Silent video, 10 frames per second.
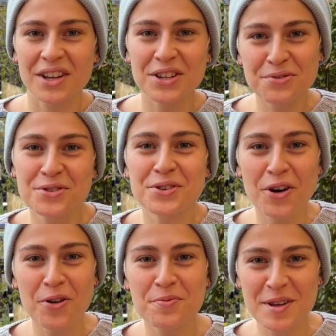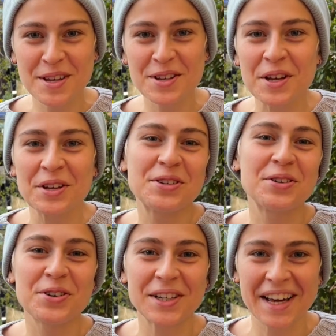If you know me, you
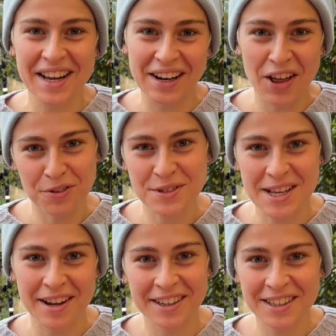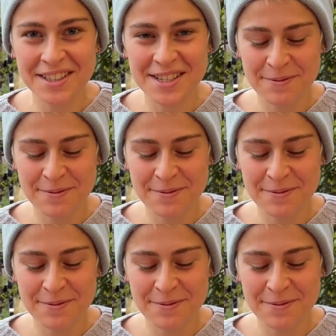know that I love suckers.